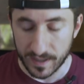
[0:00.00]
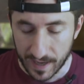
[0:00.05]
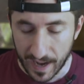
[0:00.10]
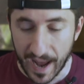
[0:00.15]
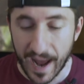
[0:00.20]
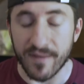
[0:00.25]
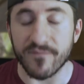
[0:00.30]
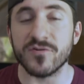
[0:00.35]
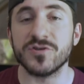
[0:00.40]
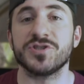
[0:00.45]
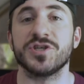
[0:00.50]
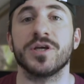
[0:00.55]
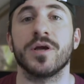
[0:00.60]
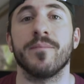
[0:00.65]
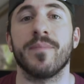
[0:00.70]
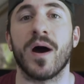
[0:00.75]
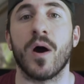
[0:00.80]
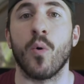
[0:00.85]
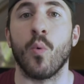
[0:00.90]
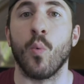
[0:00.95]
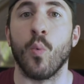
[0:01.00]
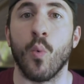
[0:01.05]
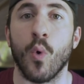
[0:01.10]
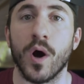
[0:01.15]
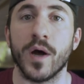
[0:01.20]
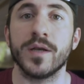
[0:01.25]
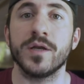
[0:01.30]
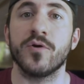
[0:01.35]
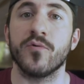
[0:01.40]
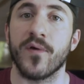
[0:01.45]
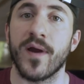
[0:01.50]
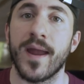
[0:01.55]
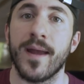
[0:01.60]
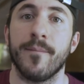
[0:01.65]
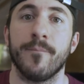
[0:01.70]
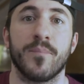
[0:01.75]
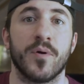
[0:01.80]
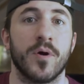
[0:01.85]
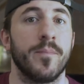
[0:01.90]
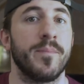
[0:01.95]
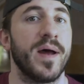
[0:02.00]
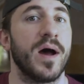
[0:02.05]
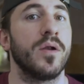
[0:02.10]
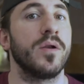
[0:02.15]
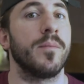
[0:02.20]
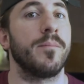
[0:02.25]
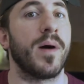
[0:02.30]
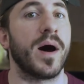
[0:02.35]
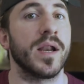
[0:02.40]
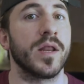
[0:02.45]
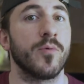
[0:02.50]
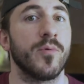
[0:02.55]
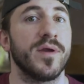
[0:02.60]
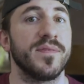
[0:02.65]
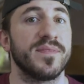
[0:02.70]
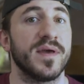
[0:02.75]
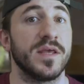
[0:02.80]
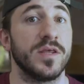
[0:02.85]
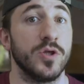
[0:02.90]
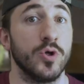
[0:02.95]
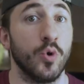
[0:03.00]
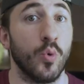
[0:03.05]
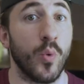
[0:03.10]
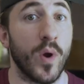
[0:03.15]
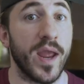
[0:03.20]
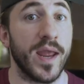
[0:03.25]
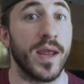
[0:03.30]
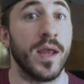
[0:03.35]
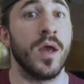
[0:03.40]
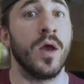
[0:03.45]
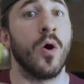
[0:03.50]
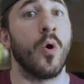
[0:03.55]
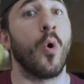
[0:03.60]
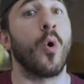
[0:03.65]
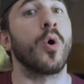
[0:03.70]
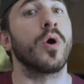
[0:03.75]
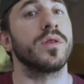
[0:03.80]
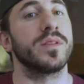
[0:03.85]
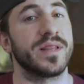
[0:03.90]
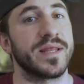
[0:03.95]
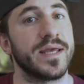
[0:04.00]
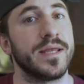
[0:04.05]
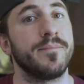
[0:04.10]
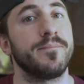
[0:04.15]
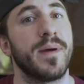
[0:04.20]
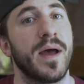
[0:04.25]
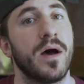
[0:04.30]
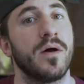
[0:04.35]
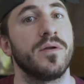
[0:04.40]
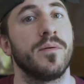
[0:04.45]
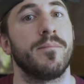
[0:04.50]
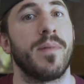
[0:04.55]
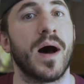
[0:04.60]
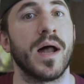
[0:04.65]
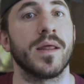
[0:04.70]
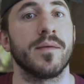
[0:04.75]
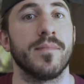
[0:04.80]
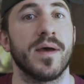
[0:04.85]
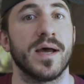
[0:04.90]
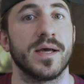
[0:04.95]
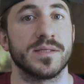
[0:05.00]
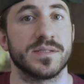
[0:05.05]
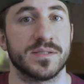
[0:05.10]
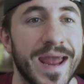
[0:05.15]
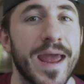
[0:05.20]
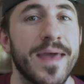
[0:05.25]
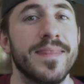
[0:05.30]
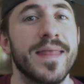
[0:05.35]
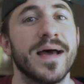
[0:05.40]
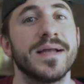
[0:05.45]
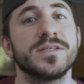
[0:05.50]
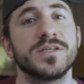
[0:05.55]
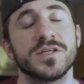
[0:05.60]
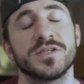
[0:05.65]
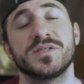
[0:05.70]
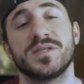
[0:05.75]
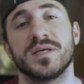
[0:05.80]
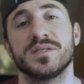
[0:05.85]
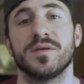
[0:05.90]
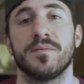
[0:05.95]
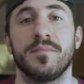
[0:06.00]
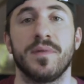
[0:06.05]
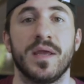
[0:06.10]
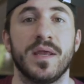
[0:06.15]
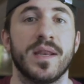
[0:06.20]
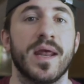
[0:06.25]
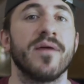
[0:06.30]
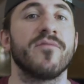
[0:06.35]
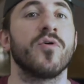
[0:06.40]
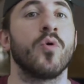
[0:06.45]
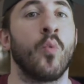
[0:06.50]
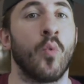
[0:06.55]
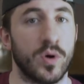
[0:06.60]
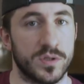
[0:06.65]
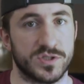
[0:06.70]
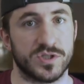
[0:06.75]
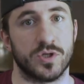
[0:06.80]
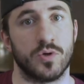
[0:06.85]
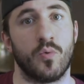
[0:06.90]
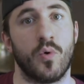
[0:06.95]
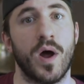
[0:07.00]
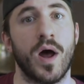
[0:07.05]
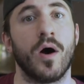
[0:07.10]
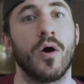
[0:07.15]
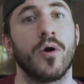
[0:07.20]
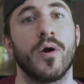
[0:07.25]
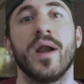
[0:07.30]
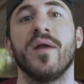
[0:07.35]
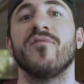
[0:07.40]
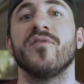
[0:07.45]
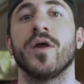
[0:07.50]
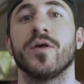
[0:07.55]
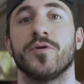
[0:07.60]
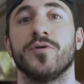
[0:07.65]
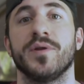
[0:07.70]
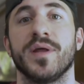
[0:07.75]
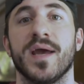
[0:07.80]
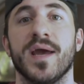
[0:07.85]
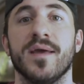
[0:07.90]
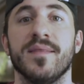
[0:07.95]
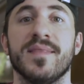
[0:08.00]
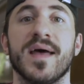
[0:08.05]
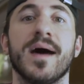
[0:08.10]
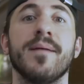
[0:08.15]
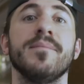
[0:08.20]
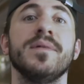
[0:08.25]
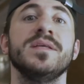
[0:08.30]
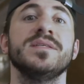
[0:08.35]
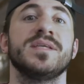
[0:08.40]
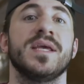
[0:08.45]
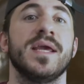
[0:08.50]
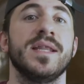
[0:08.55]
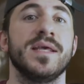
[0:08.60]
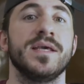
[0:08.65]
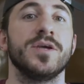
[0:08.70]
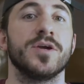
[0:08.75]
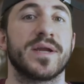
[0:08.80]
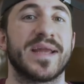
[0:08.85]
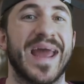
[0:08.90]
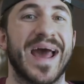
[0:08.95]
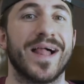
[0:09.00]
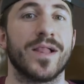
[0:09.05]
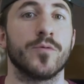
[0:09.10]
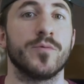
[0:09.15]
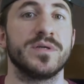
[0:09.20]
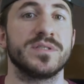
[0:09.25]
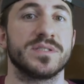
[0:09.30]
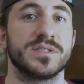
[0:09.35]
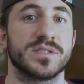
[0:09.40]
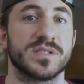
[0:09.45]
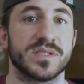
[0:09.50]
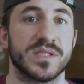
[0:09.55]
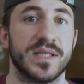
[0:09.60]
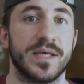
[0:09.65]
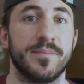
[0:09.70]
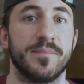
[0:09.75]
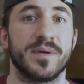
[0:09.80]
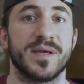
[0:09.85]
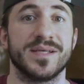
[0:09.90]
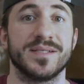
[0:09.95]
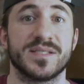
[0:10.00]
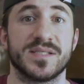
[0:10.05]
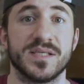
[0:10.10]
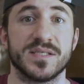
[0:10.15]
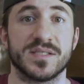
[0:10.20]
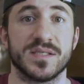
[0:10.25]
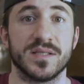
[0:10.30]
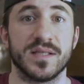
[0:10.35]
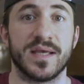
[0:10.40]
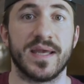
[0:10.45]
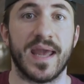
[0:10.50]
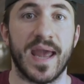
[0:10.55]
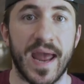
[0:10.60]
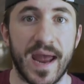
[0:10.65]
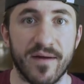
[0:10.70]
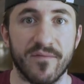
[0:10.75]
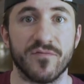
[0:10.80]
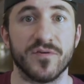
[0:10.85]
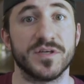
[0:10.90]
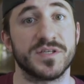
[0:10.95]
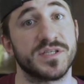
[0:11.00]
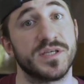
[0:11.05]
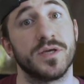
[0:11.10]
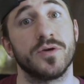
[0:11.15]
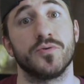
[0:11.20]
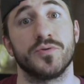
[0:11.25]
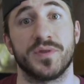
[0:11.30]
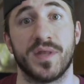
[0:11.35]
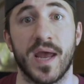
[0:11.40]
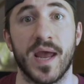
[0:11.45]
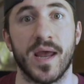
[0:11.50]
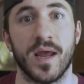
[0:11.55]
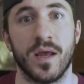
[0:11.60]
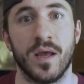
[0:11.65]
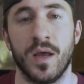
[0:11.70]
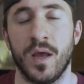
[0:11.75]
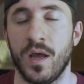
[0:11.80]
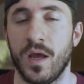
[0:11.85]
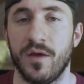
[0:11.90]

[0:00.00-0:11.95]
Averaging about one gram per pound of body weight that you weigh or lean pound of body mass. And that just doesn't mean every once in a while or every other day. That means hitting your calories and sleep consistently every single day.